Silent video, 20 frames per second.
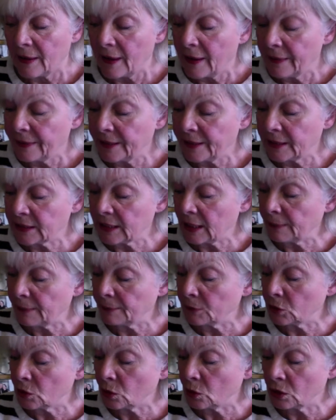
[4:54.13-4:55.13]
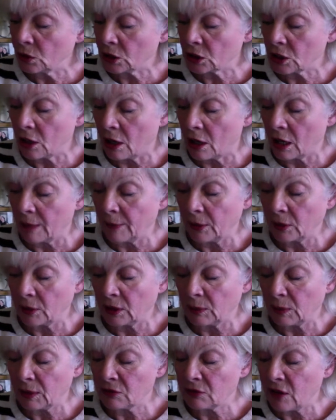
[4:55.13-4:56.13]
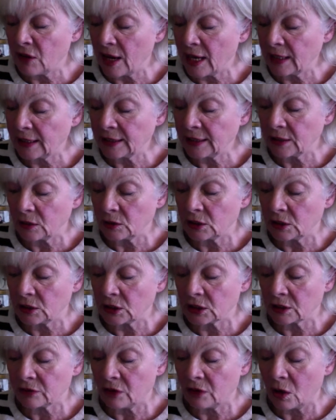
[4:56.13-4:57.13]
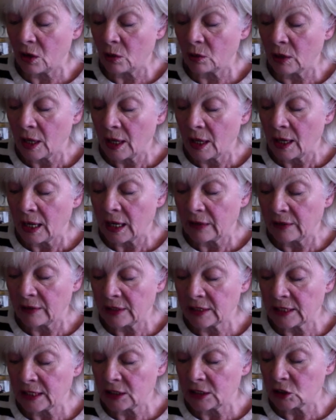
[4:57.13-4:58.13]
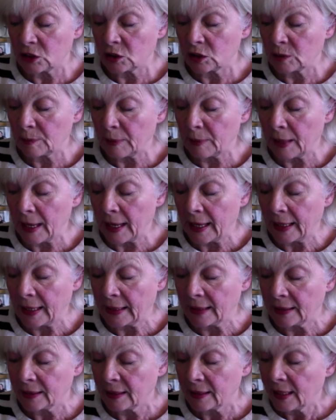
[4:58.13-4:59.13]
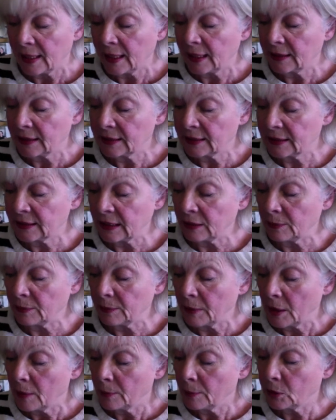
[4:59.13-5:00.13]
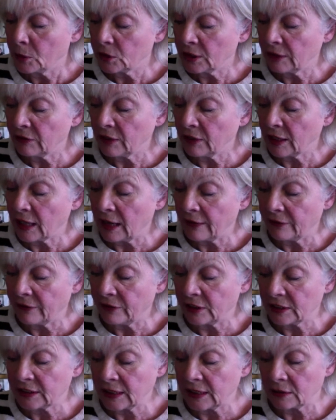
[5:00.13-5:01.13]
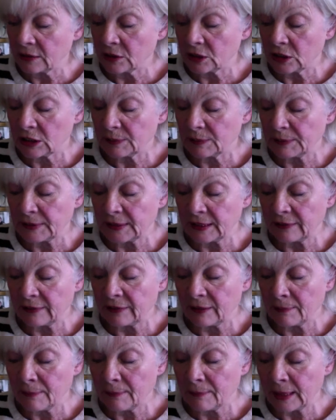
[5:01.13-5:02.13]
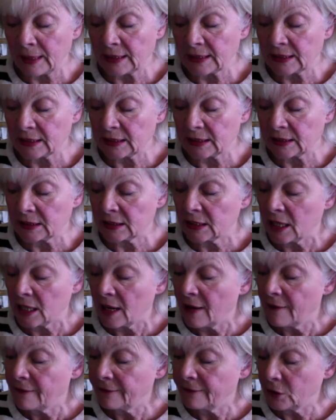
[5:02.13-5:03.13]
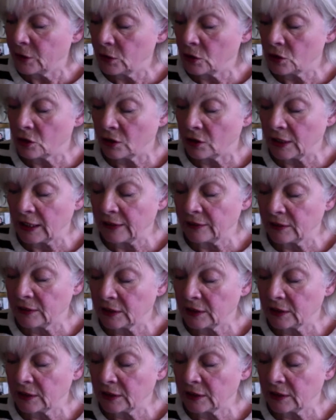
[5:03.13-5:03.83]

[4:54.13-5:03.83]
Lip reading: This happens all the time, only we rarely notice the role our intentions play. Instead, putting recoveries down to specific medicines, food, or even